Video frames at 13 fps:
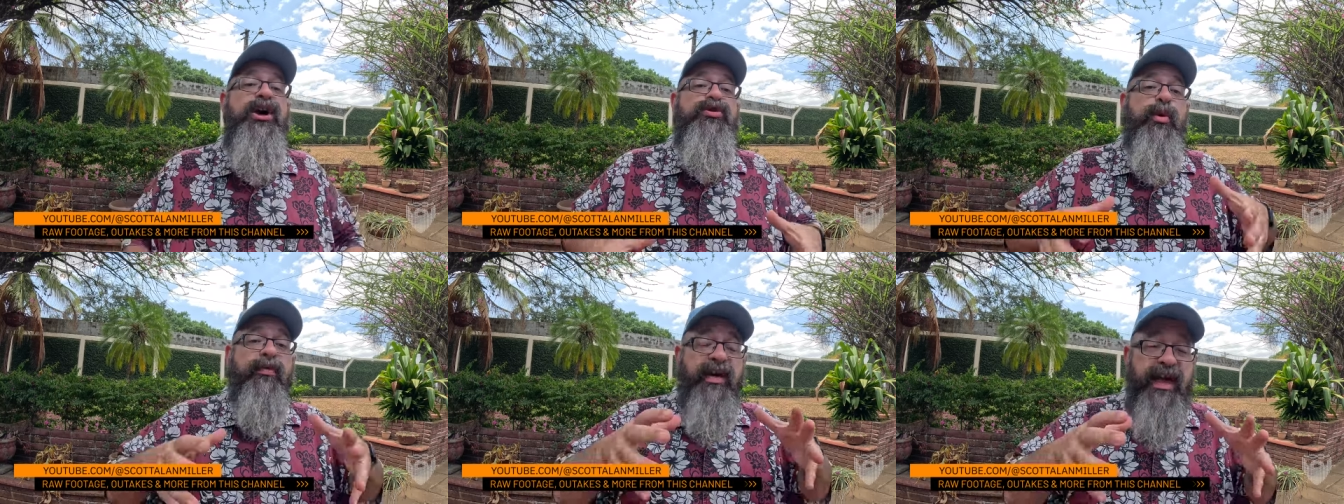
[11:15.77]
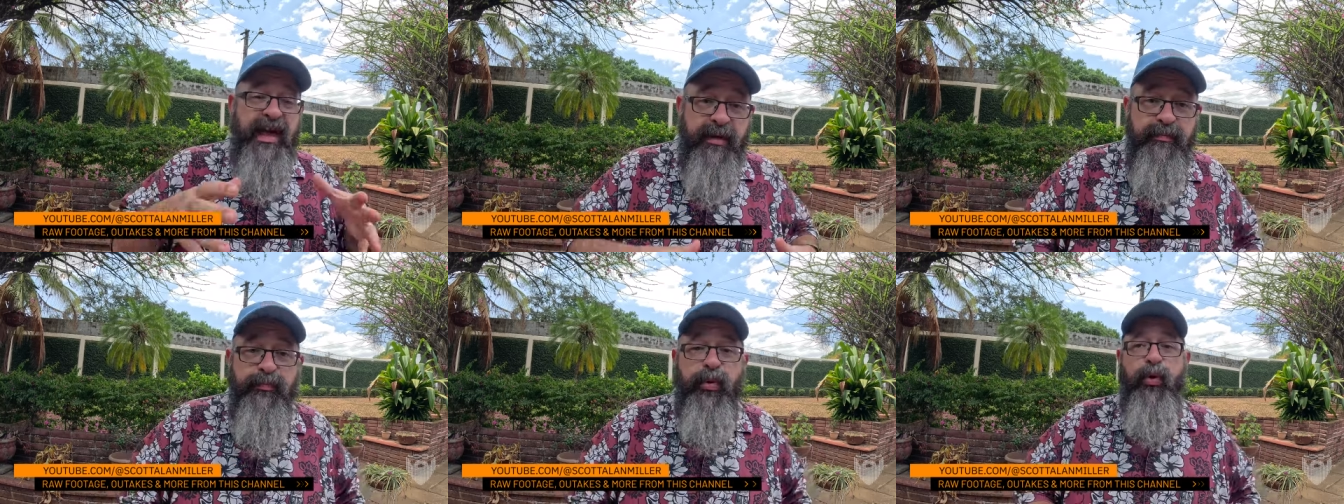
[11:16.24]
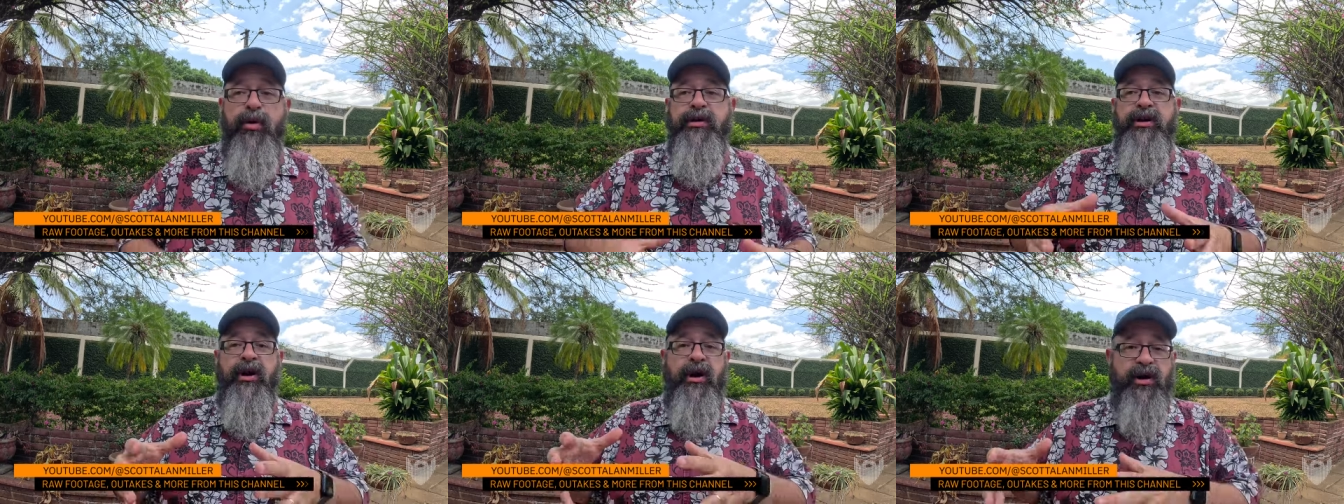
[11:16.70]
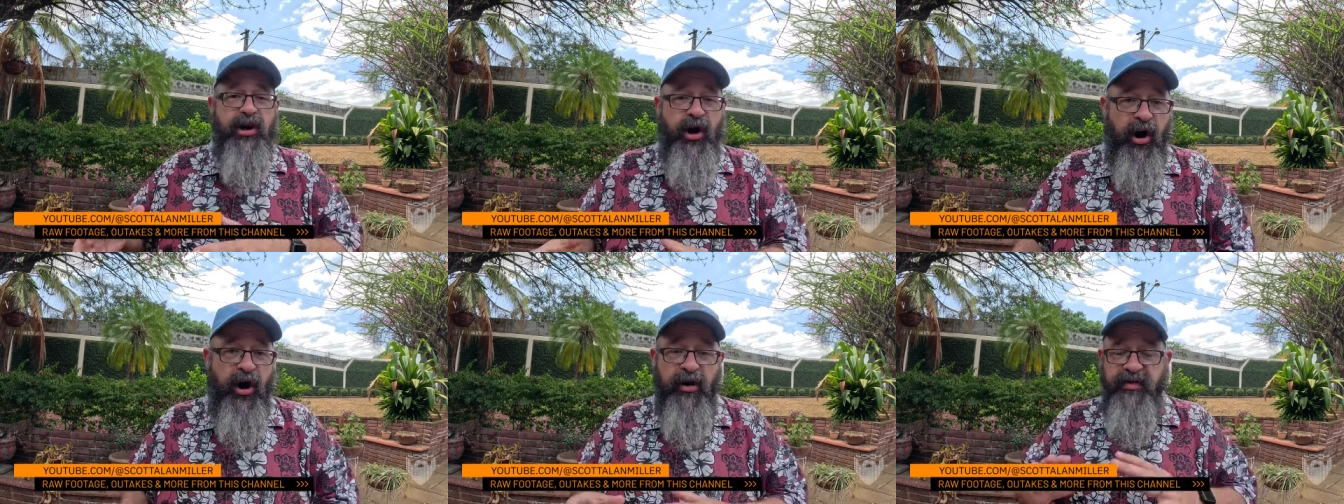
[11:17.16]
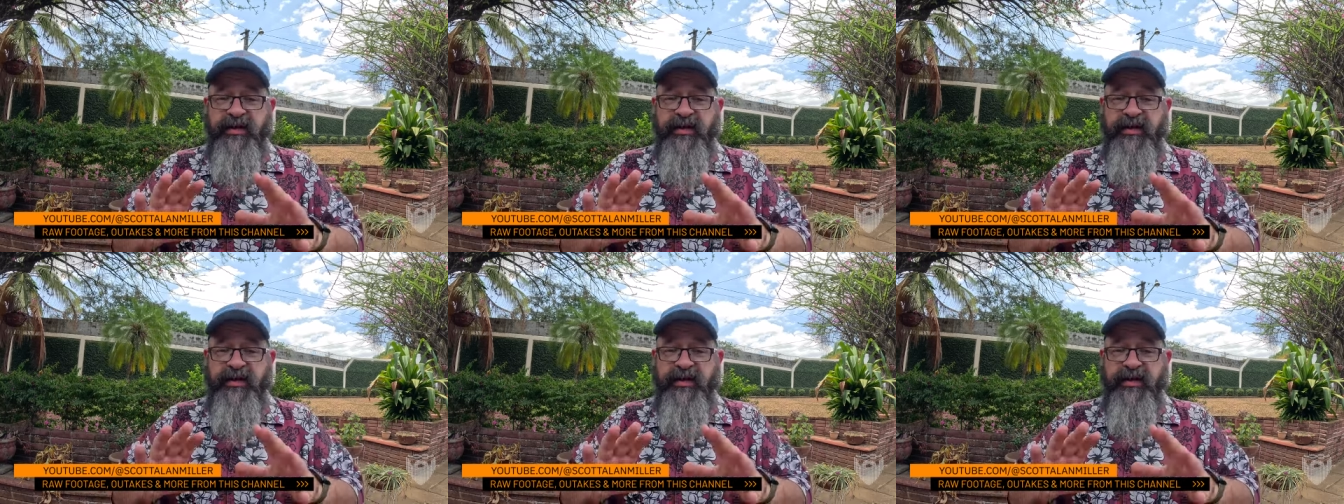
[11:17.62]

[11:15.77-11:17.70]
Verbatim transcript: You have imported a car.